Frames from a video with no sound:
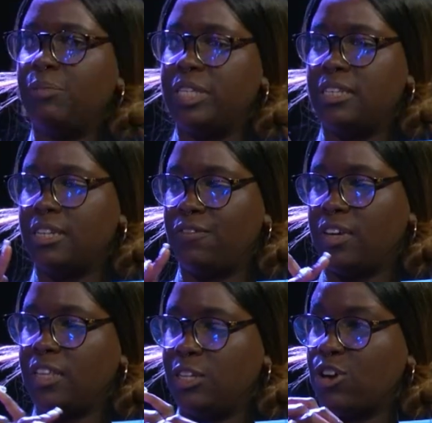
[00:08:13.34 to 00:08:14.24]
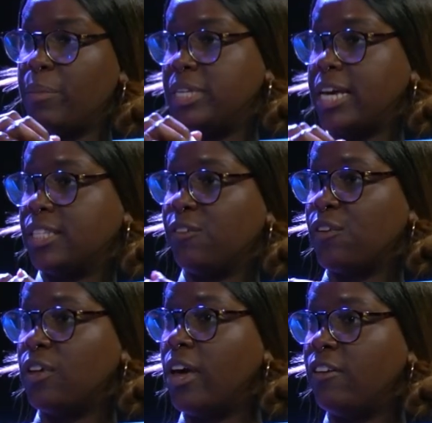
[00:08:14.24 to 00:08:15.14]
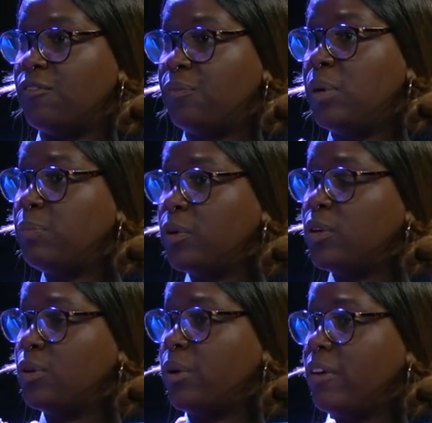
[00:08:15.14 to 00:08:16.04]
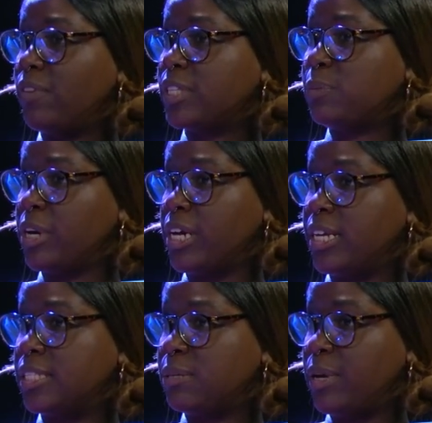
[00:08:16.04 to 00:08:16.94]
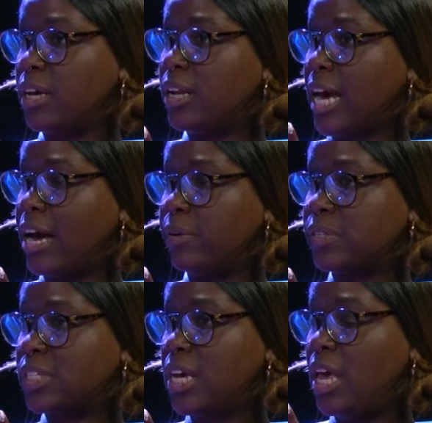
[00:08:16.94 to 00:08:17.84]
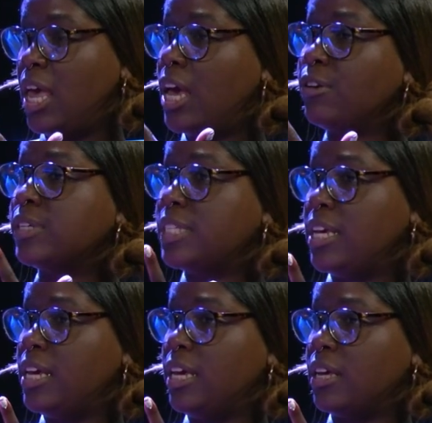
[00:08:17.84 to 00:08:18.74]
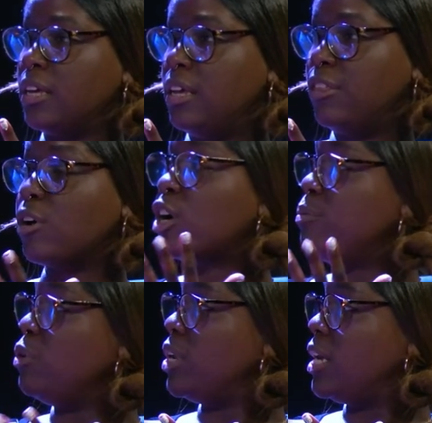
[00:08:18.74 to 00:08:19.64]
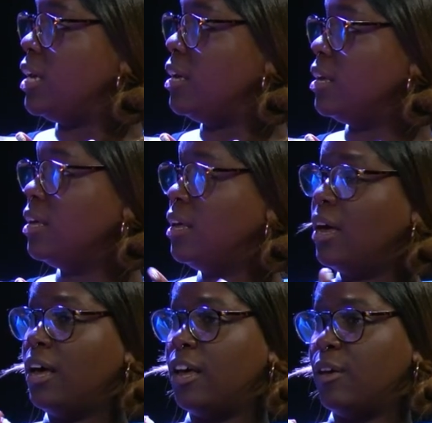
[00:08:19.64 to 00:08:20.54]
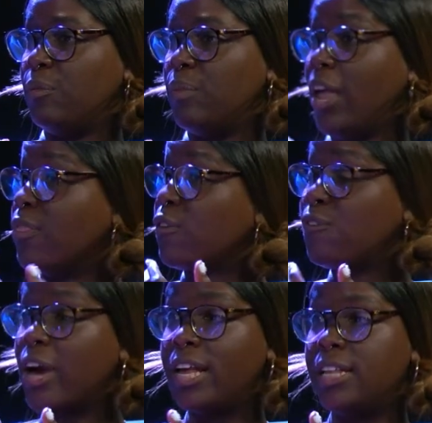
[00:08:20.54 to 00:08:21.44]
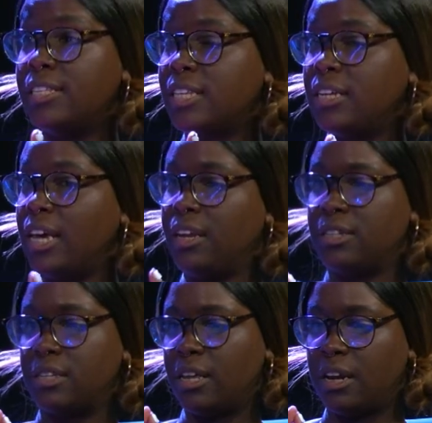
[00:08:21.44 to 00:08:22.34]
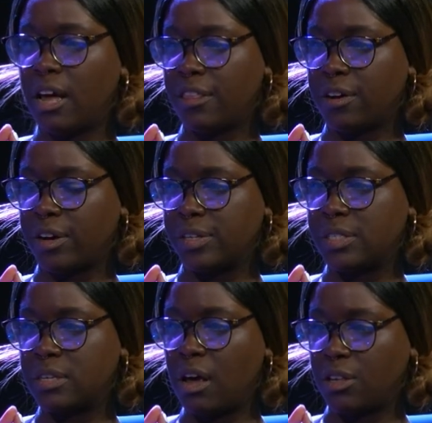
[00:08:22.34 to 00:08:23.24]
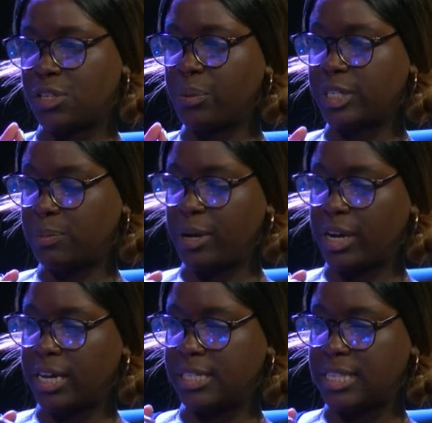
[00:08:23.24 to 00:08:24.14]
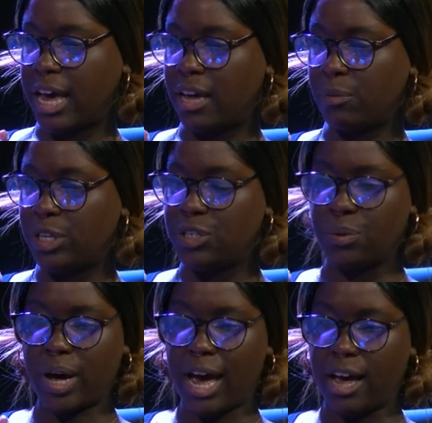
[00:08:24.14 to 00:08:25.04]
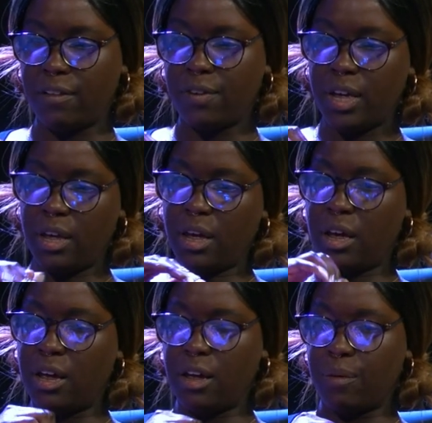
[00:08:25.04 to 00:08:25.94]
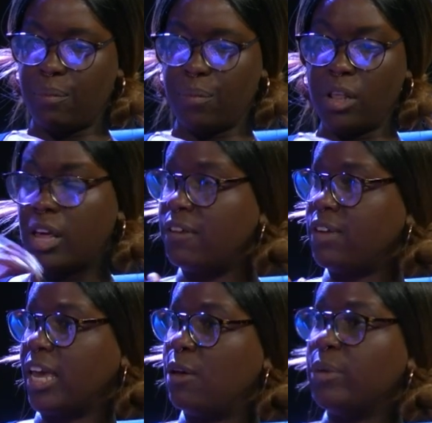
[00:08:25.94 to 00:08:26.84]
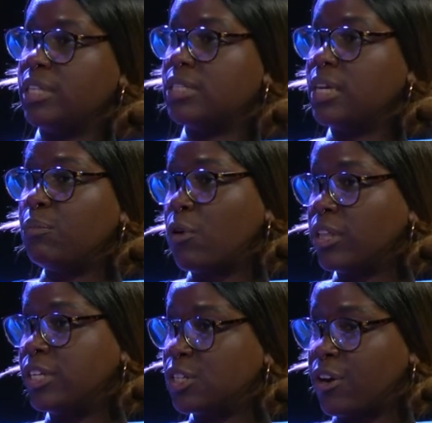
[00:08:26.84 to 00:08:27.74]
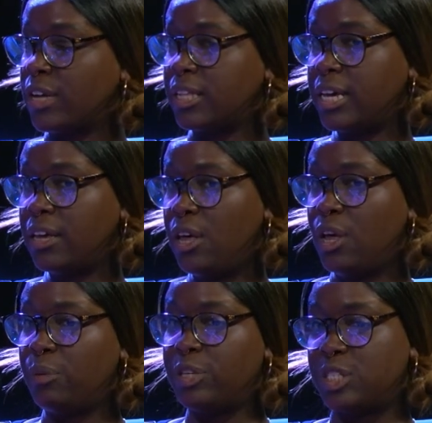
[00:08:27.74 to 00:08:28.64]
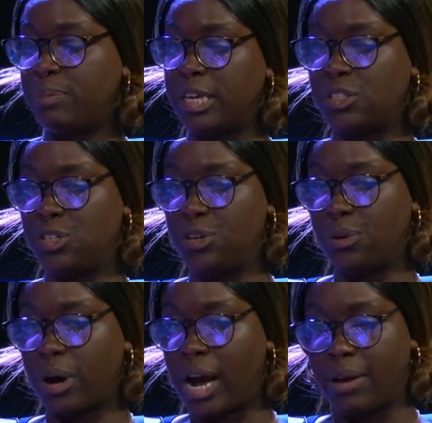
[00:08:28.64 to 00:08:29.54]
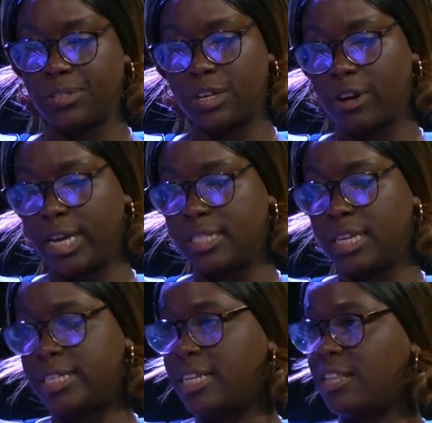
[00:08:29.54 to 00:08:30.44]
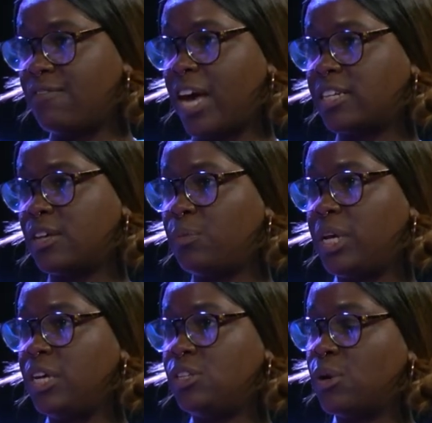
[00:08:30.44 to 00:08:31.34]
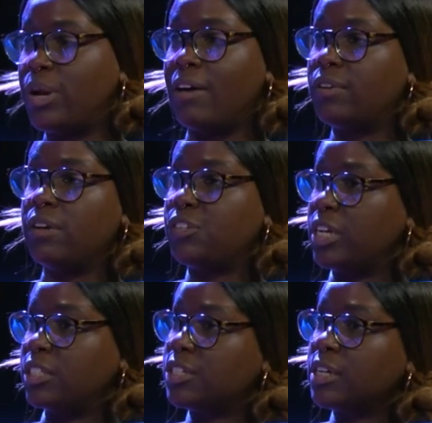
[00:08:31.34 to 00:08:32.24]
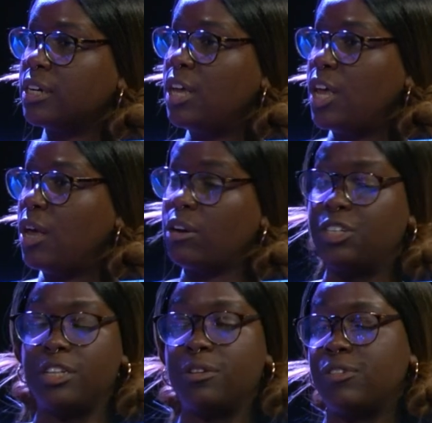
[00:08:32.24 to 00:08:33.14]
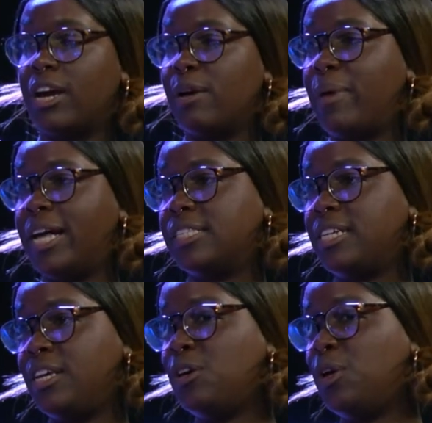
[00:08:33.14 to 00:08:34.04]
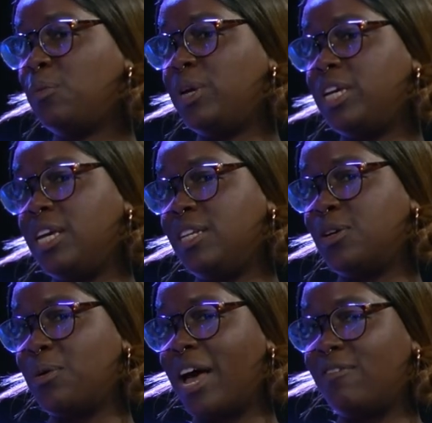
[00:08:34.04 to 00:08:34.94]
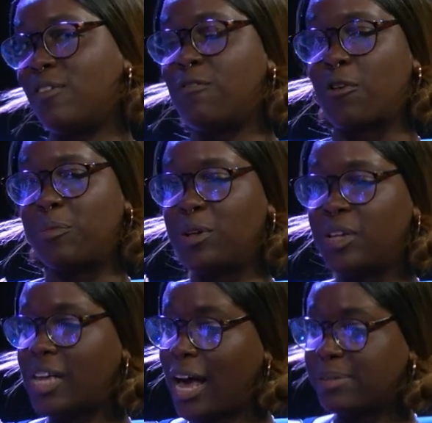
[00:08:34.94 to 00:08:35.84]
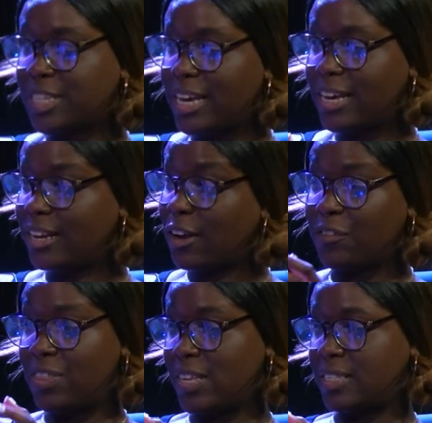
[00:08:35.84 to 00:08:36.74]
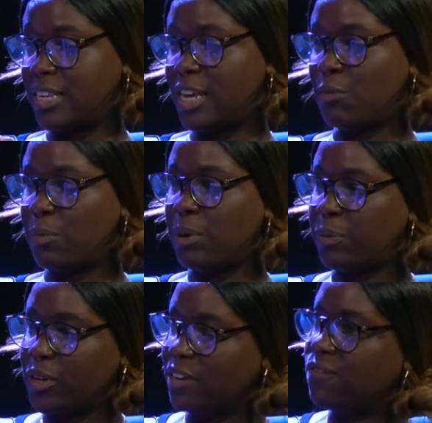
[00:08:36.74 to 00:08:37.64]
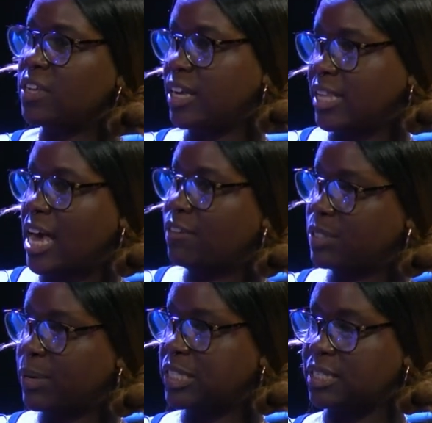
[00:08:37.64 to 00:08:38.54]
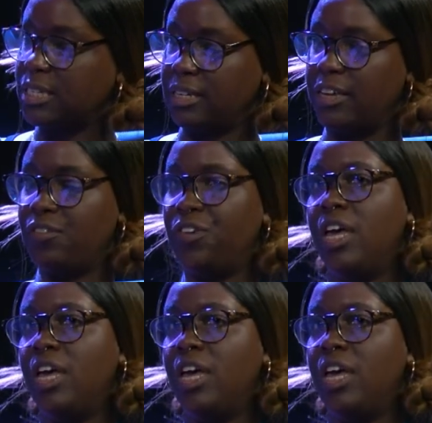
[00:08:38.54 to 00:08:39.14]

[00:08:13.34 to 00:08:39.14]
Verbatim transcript: be significantly traumatizing for a lot of people who have experienced being unhoused and are seeing their community and their friends and others also experience that. We do have a lot of encampments in Portland currently, which speaks to our housing crisis and the fact that we don't have enough shelter. Our shelters are at capacity. We don't have affordable housing enough in this city where people can feel like they have spaces to live.